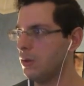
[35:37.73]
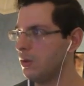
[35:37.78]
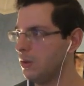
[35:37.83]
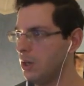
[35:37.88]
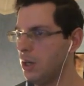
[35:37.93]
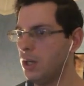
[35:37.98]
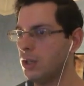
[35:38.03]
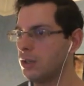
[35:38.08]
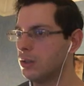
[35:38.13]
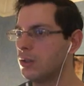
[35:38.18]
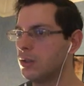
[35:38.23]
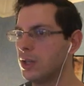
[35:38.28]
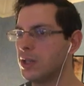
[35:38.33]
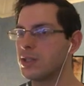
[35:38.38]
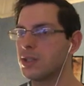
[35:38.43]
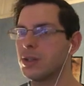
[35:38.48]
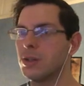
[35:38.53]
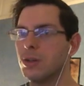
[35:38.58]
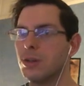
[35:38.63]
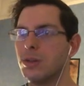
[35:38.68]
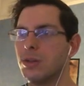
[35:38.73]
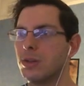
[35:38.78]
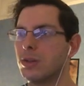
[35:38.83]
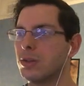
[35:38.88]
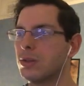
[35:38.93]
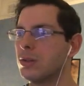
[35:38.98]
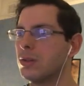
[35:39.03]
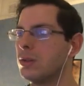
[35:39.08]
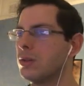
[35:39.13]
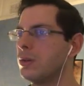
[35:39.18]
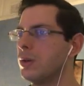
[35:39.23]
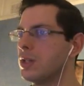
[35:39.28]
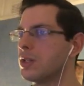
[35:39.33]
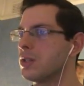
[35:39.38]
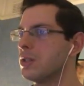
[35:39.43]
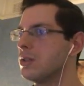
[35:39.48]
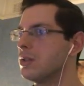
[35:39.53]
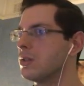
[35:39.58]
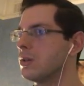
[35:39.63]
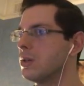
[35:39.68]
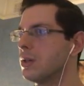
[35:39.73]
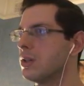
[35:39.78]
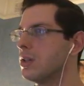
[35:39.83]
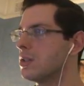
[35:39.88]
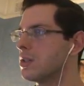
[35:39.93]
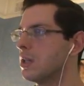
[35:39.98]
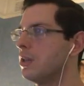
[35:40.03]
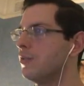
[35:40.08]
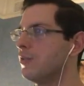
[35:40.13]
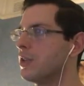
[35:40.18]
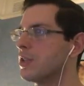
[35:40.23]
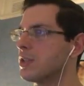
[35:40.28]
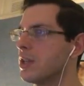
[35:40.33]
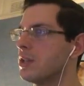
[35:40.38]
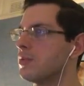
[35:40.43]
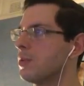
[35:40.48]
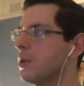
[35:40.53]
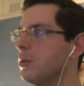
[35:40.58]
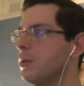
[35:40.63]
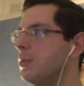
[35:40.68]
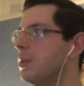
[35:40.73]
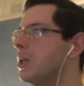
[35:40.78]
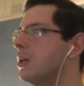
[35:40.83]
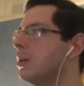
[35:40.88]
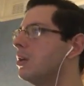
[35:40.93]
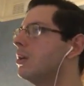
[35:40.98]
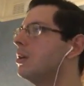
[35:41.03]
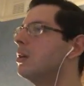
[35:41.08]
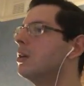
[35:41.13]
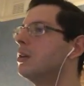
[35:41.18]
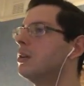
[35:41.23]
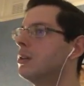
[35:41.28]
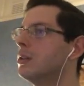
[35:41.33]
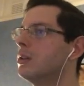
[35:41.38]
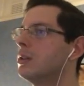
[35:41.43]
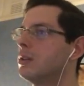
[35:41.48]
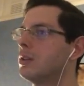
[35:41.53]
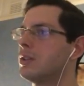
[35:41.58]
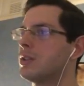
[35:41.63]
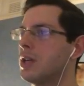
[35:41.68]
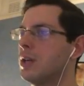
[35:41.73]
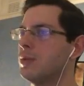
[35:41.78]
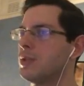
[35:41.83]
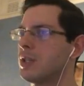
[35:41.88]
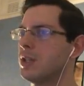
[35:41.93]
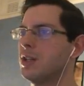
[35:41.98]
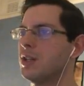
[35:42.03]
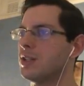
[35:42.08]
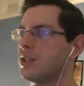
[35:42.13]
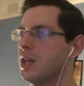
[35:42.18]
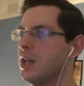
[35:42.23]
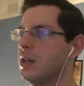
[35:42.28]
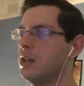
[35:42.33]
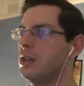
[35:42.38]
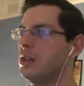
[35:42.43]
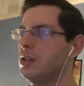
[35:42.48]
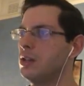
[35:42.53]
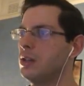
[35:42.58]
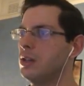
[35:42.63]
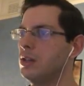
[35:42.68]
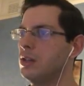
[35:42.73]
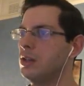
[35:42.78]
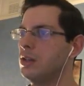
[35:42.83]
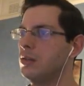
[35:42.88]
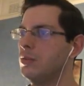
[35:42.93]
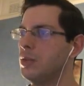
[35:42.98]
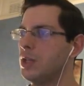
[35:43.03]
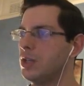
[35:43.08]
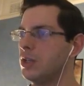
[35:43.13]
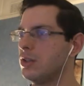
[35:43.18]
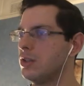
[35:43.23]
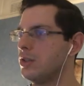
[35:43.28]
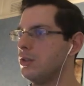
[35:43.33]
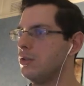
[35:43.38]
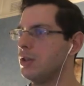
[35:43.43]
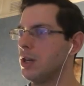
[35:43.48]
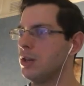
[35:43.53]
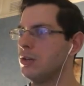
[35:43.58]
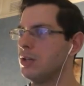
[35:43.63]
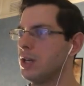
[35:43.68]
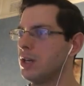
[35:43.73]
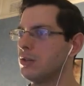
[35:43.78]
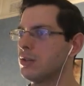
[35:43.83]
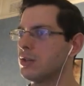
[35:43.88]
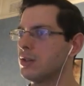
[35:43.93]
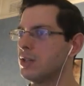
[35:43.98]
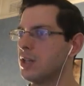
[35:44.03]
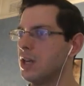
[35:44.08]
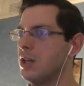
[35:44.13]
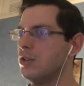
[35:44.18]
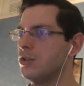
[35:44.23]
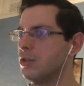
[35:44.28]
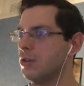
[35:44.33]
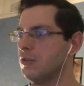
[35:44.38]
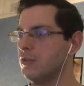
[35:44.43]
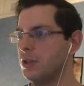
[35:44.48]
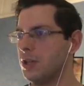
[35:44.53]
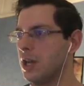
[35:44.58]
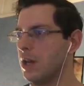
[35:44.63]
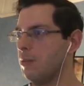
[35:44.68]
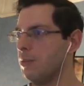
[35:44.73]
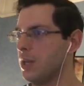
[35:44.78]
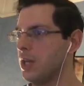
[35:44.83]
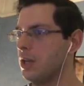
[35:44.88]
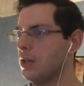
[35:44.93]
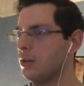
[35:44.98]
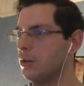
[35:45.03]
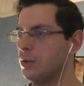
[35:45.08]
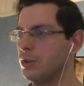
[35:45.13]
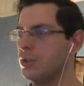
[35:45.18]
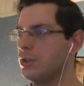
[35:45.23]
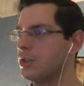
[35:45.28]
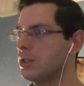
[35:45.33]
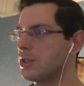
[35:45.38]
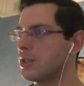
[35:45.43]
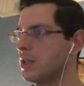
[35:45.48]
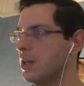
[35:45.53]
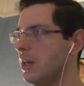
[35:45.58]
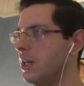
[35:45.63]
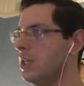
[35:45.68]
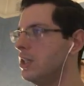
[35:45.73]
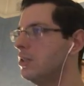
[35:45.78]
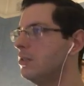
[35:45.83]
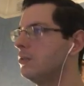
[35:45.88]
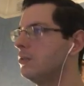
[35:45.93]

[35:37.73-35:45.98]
And that's a good question, so I'm going to take the first aid spray with me. Because I was going to say, because you go down to danger if you get bit or you just die.